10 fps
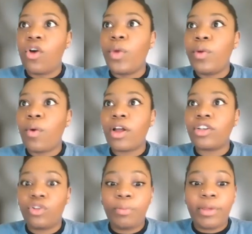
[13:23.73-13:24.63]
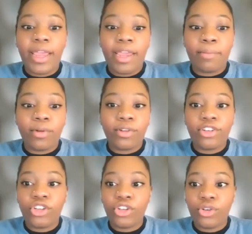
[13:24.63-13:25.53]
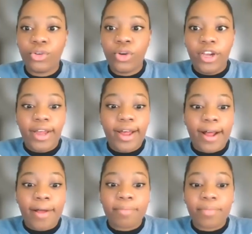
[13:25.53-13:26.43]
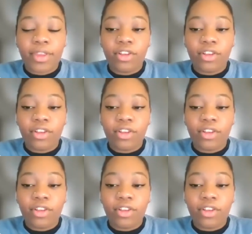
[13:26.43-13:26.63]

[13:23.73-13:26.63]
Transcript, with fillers: we want to be able to um,